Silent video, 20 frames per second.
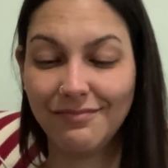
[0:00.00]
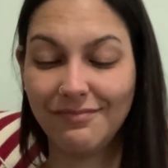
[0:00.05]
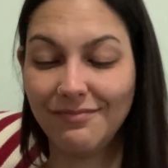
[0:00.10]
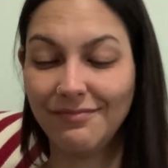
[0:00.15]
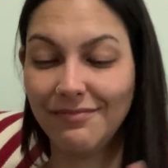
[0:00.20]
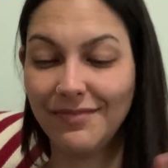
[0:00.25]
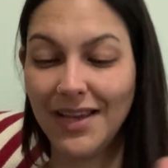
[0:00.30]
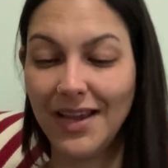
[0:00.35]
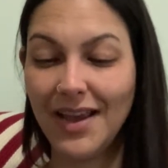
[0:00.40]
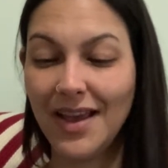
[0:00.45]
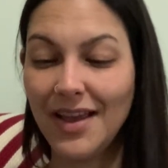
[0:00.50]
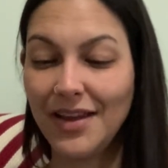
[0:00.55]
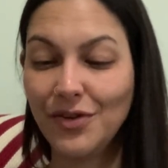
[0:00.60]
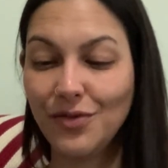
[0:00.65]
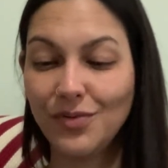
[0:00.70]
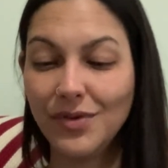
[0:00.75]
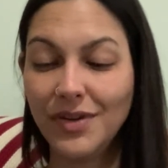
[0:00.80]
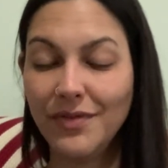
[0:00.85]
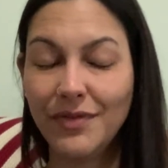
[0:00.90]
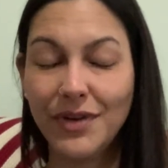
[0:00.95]
like I
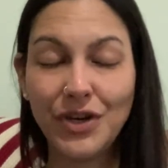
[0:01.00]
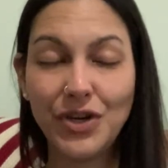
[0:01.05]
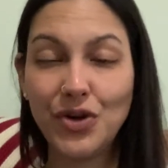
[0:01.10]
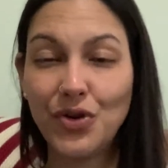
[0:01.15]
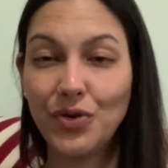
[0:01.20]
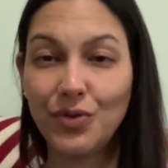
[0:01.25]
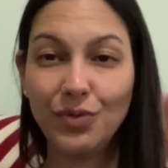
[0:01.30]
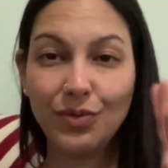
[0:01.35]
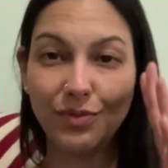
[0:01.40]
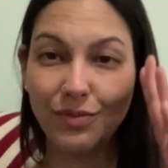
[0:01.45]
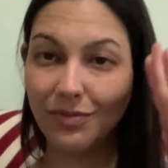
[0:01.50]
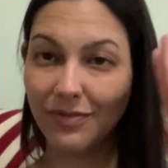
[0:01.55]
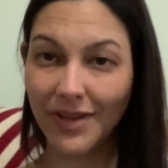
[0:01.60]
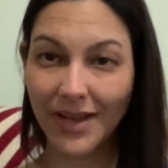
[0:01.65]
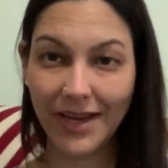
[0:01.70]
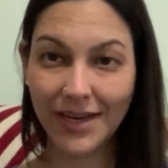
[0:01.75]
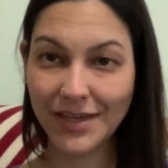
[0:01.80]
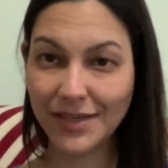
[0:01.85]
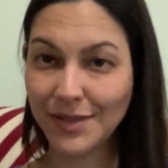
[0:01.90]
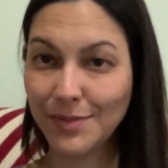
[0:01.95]
don't even know,
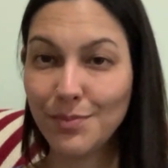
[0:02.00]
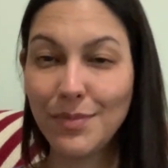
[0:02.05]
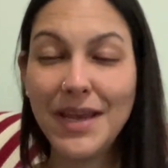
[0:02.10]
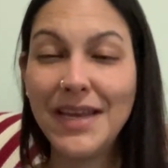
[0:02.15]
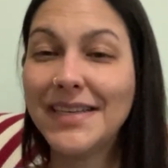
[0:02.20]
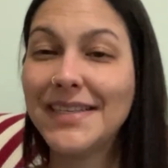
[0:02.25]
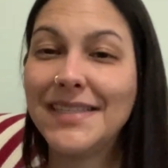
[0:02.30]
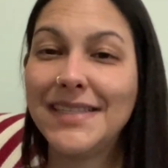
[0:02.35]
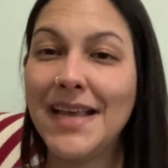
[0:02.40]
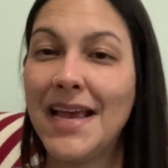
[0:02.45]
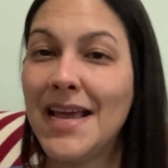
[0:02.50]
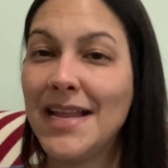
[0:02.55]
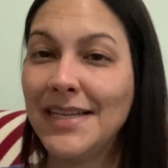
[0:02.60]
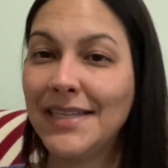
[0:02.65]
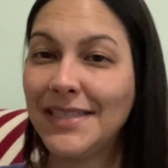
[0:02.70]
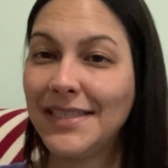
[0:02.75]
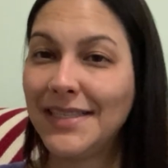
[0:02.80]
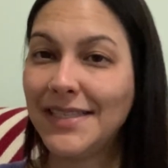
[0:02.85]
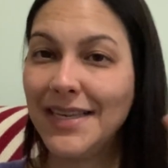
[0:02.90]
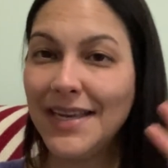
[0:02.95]
like it doesn't make
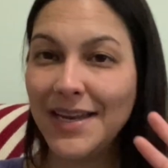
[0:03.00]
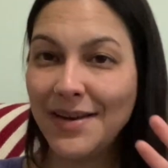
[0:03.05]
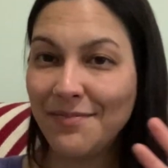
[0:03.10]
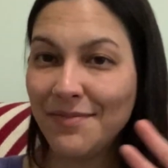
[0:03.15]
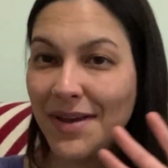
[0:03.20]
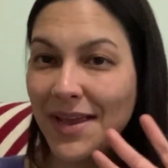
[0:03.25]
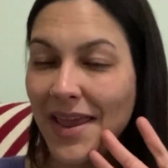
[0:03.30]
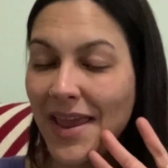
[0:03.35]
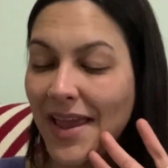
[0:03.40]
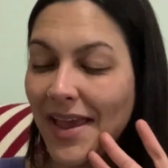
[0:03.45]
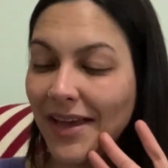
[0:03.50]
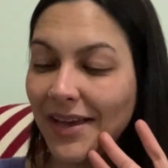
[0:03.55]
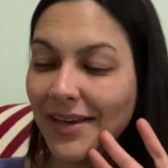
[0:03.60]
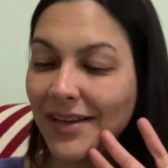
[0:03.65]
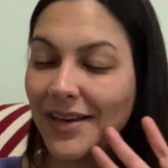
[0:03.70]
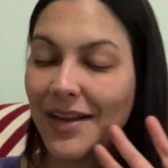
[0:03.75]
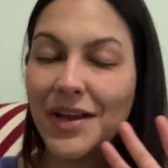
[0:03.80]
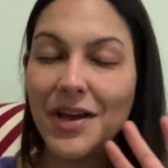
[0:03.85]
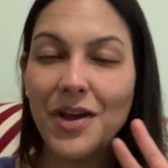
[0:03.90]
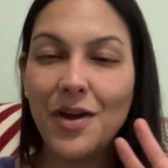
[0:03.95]
sense in my
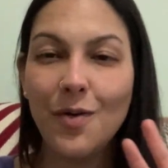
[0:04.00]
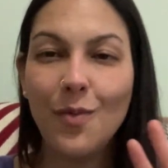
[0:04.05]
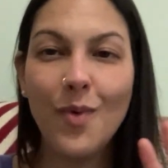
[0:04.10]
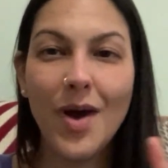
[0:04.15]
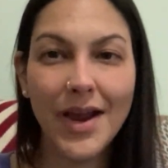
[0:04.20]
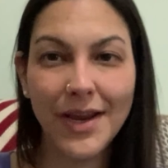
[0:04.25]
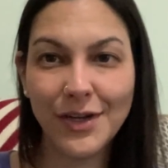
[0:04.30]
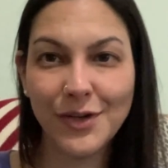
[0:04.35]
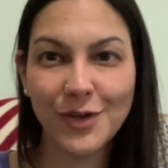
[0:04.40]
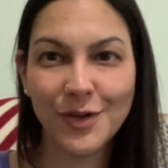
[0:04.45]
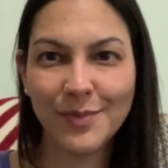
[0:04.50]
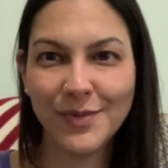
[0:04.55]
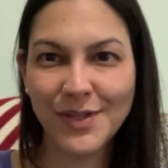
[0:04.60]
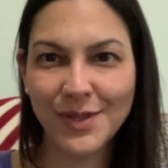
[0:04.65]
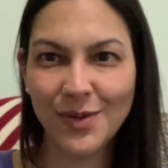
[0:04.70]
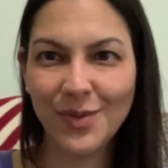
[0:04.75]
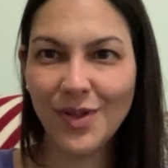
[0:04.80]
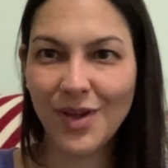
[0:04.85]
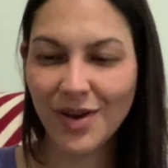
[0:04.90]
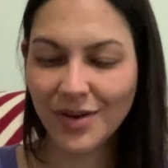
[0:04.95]
head why it took me
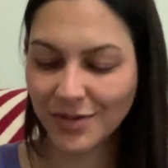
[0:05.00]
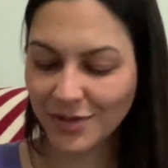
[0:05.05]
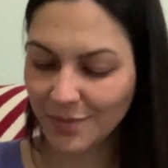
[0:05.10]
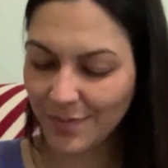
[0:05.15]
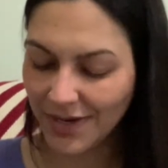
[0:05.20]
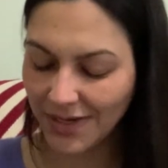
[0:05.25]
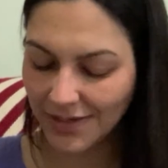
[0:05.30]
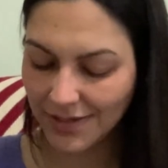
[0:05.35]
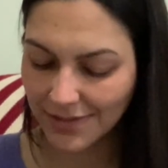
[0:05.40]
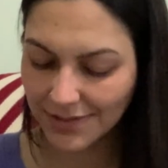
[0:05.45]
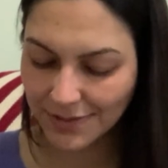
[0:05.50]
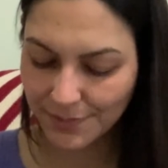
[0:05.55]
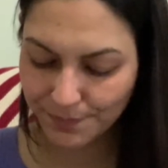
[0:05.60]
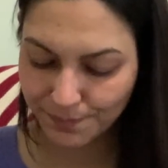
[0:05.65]
so long to make this.